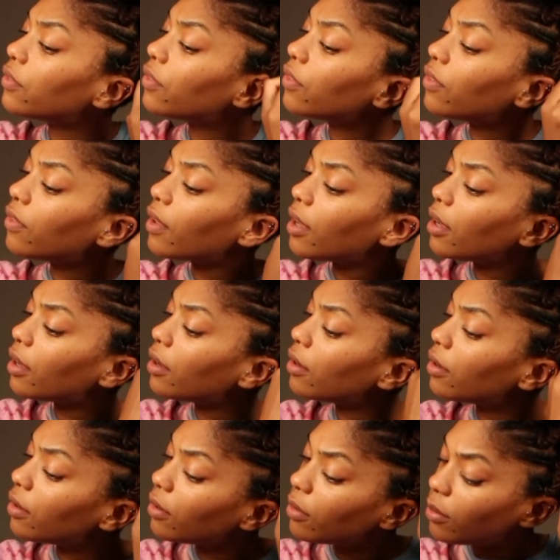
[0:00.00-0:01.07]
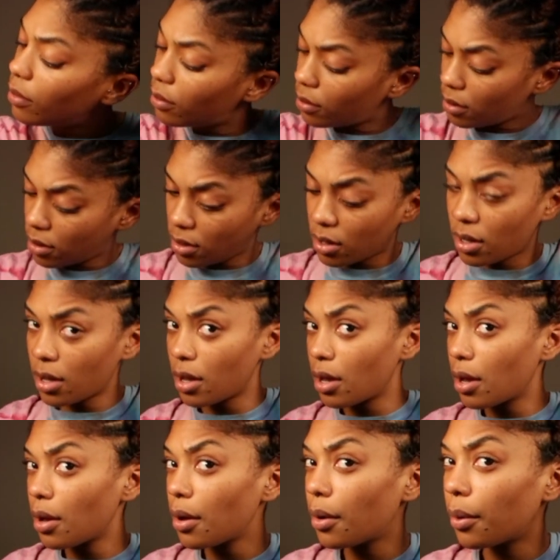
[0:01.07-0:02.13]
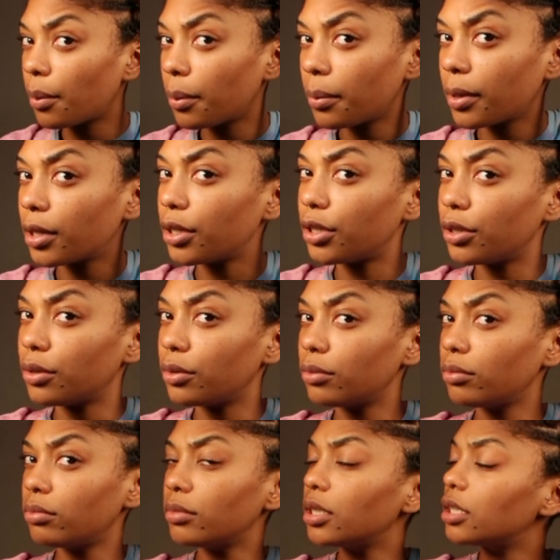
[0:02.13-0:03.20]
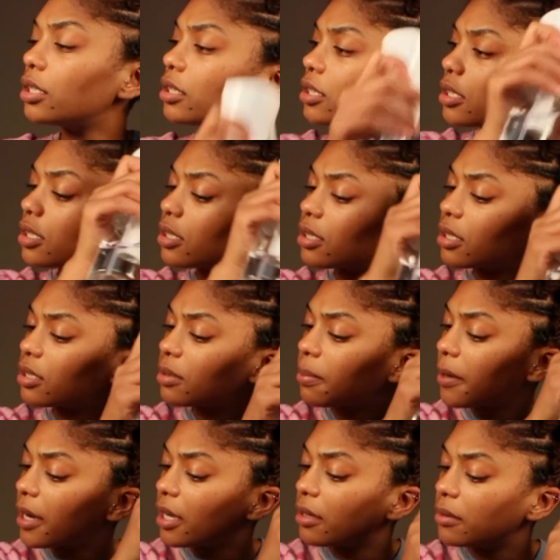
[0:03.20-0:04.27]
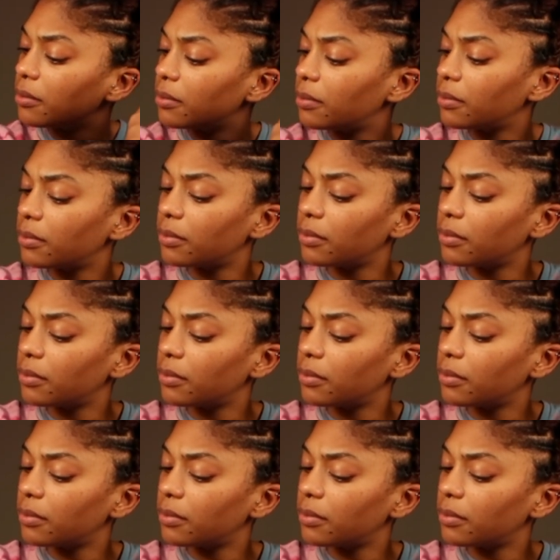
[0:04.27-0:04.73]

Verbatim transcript: So what I'm gonna do is just spray them.